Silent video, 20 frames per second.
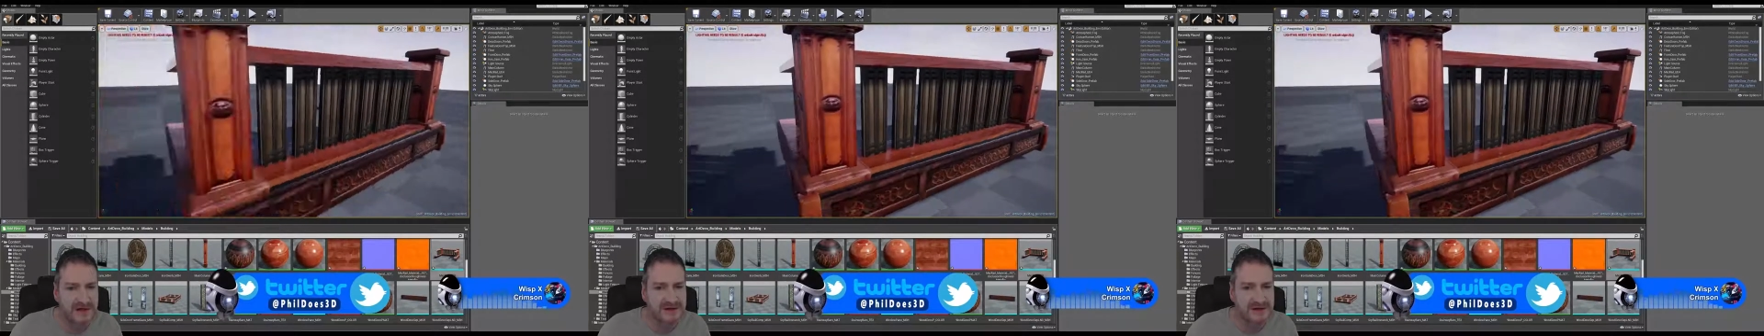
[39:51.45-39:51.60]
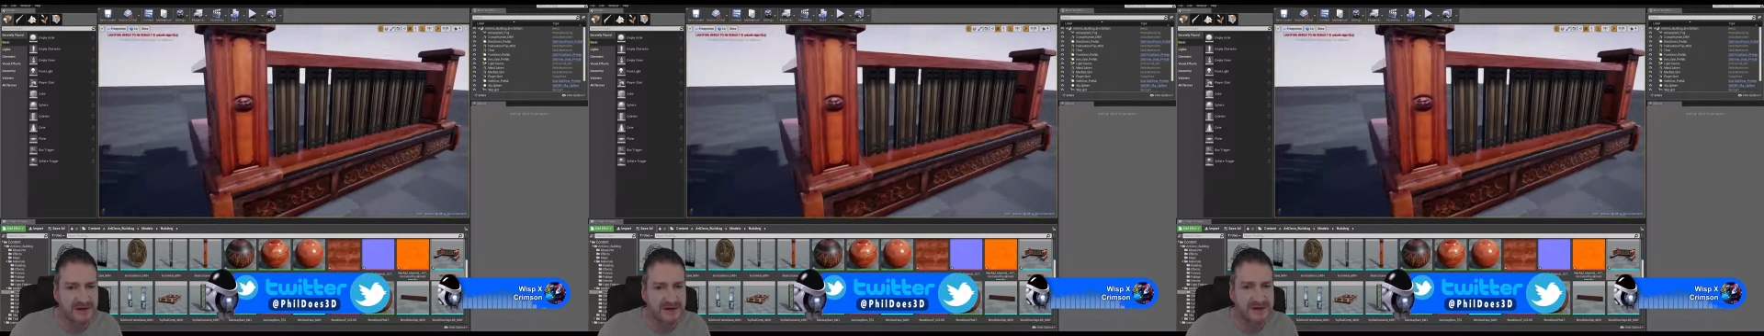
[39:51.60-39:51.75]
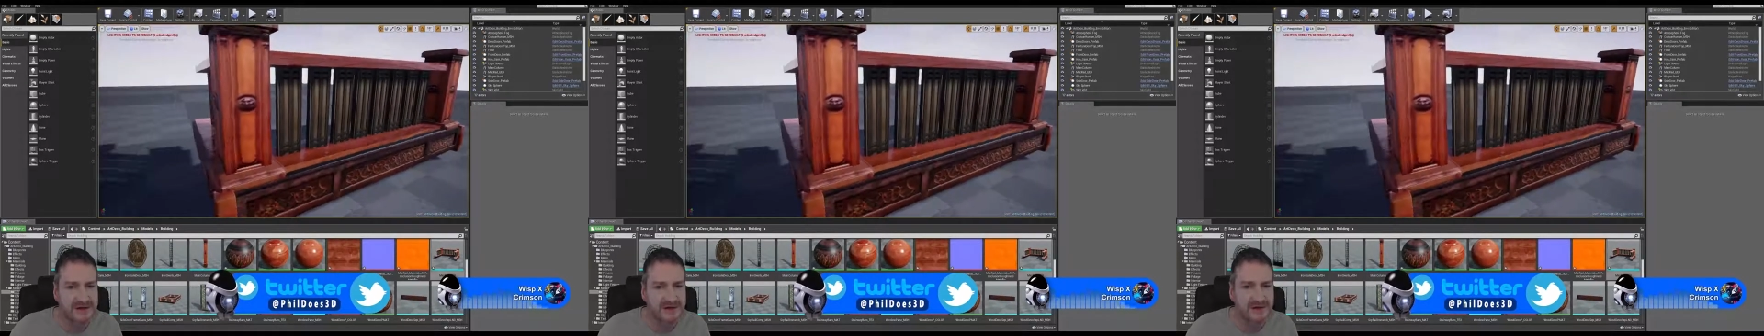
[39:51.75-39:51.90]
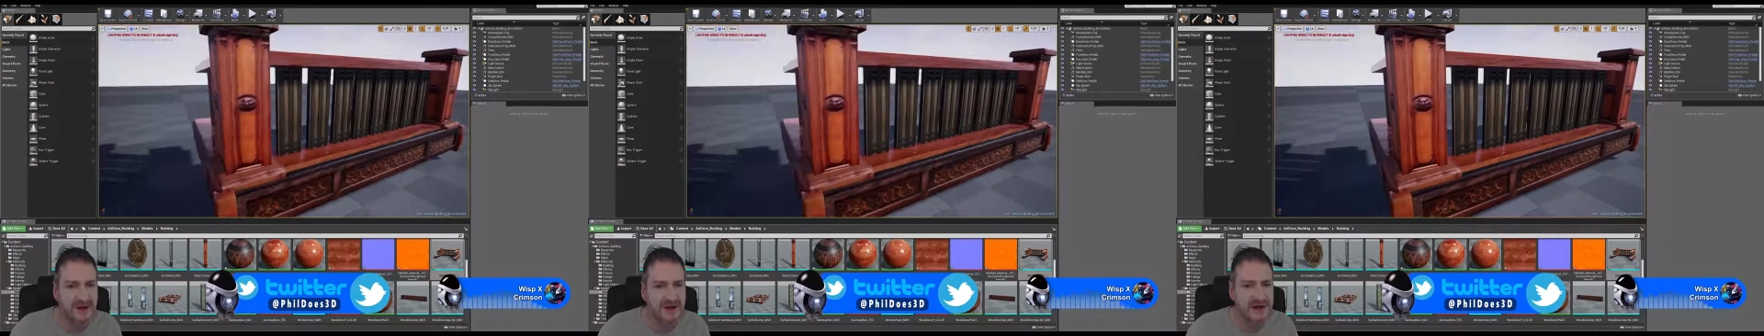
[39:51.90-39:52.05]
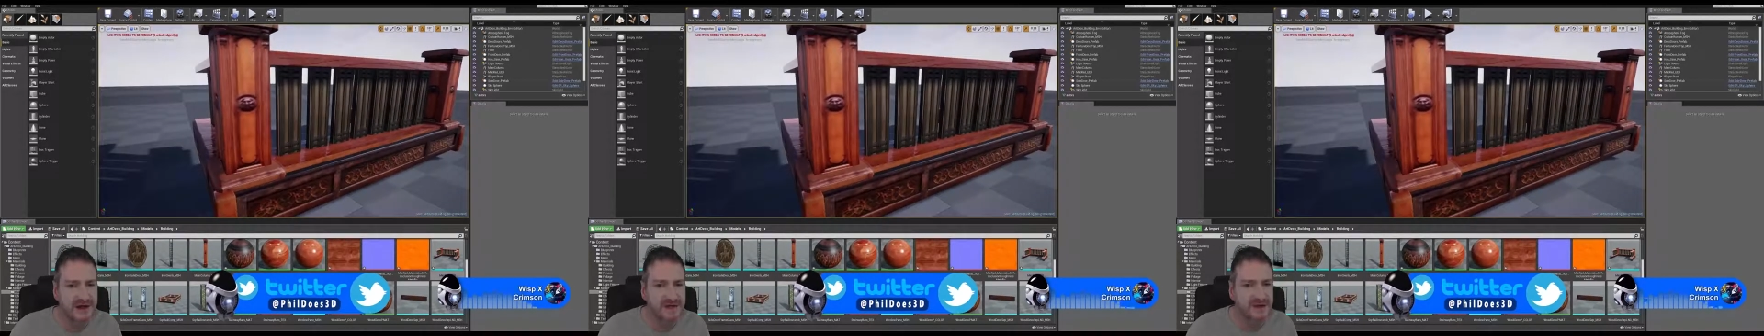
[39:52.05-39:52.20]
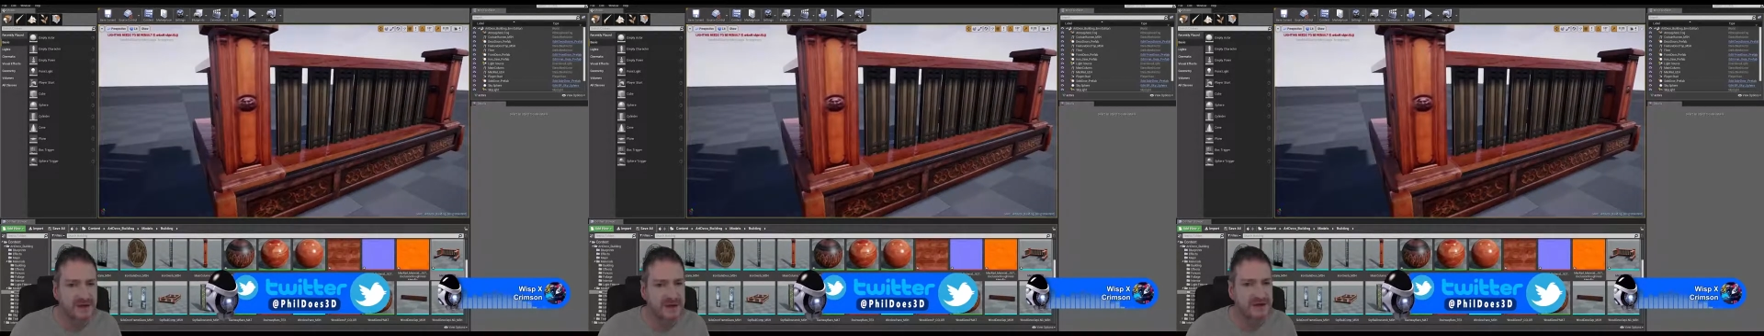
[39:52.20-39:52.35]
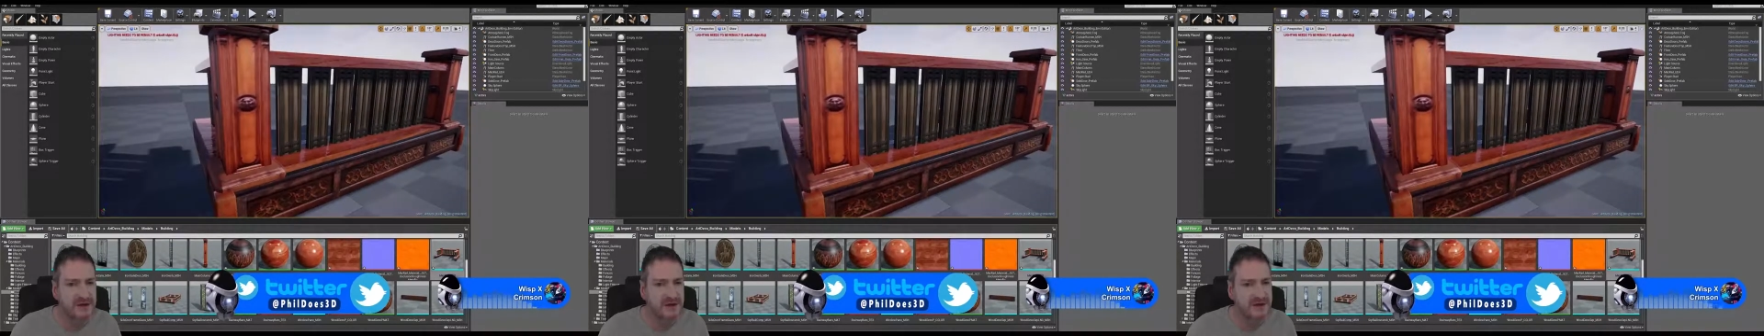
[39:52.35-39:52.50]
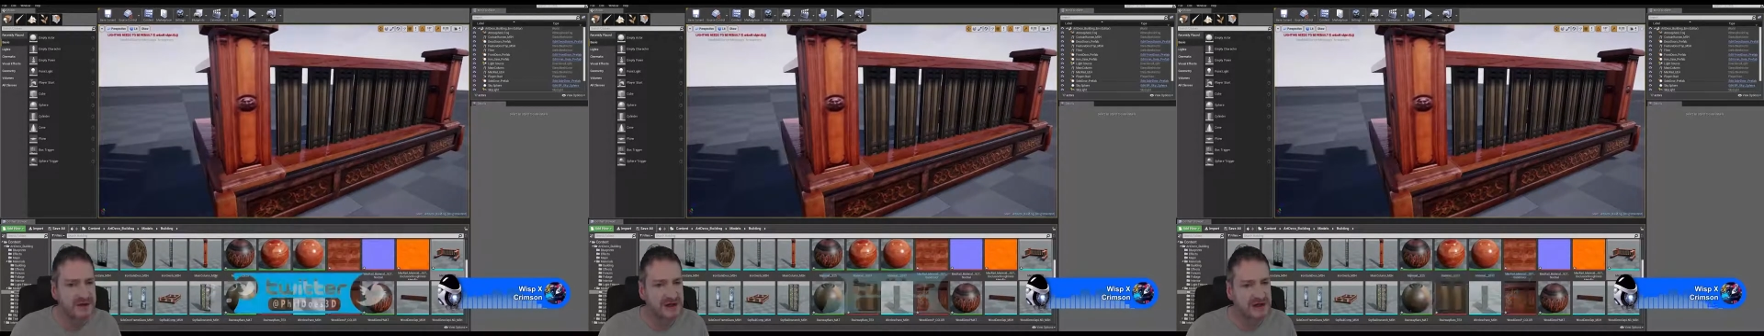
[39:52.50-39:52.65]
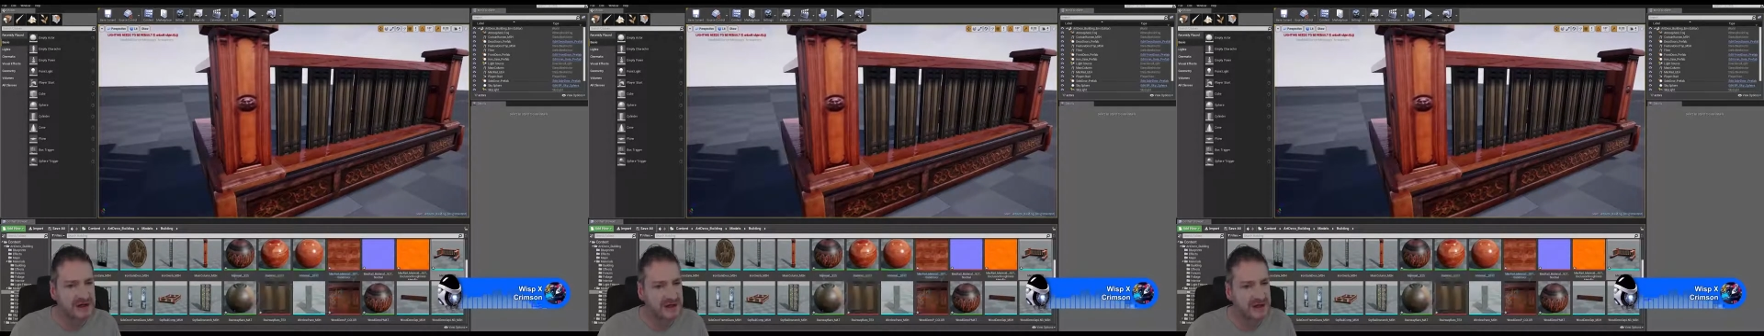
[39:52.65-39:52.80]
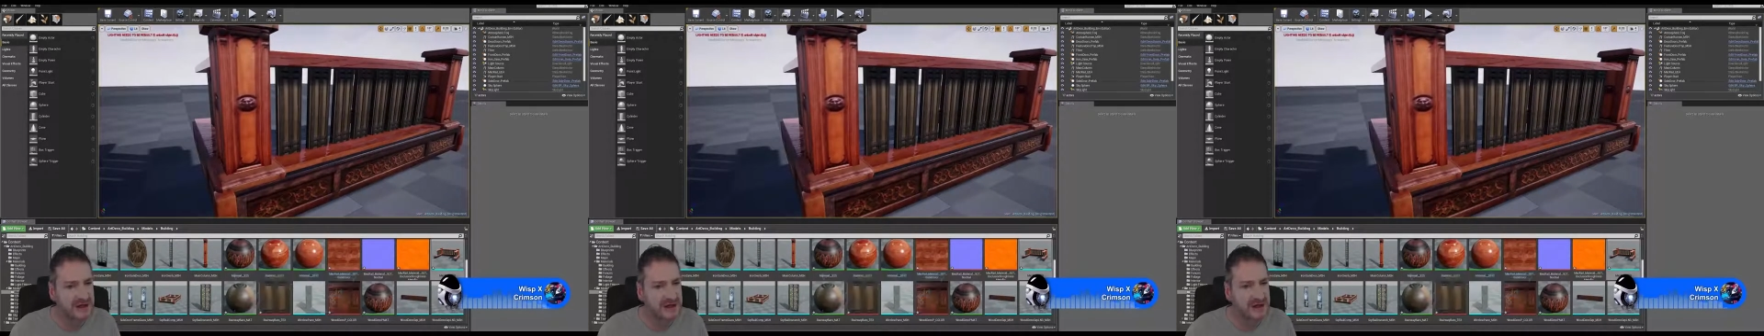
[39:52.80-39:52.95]
So it's ready to be dropped
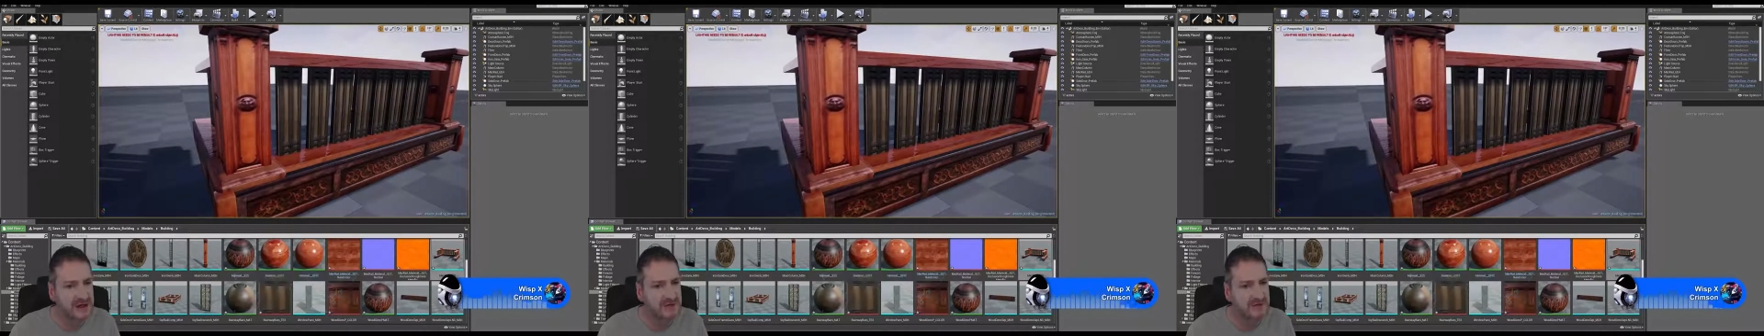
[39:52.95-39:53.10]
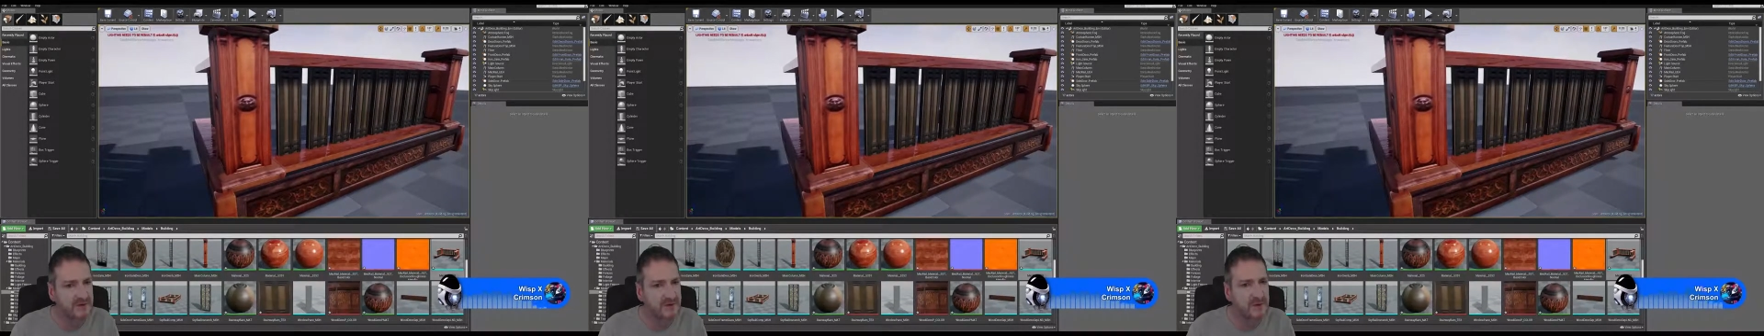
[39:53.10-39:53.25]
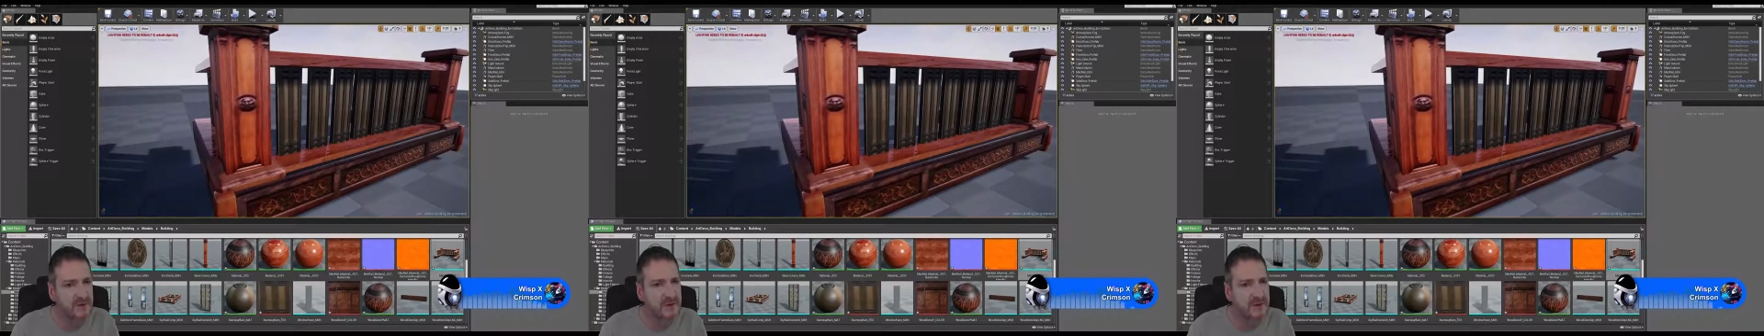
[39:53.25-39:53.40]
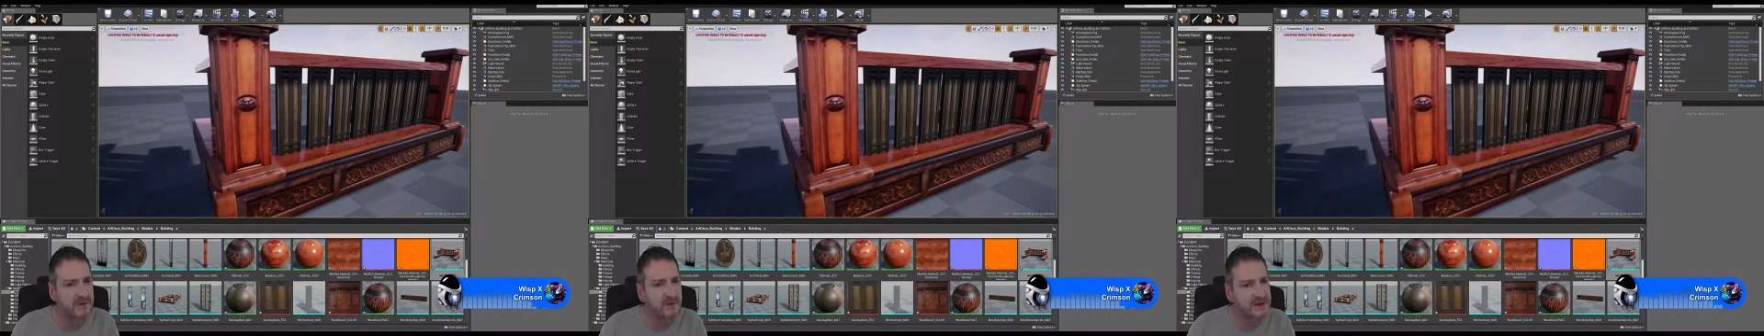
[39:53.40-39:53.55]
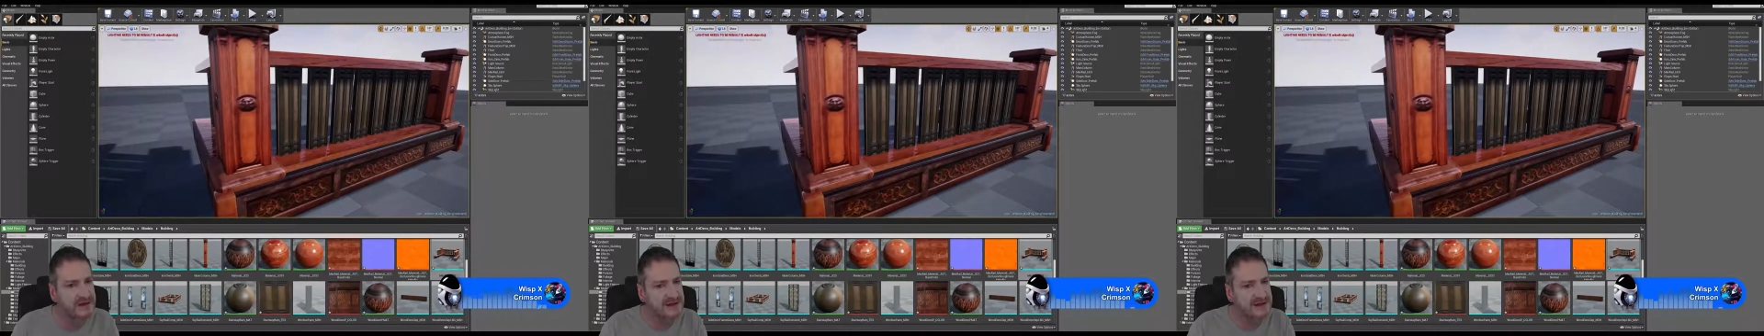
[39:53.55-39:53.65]
into the level when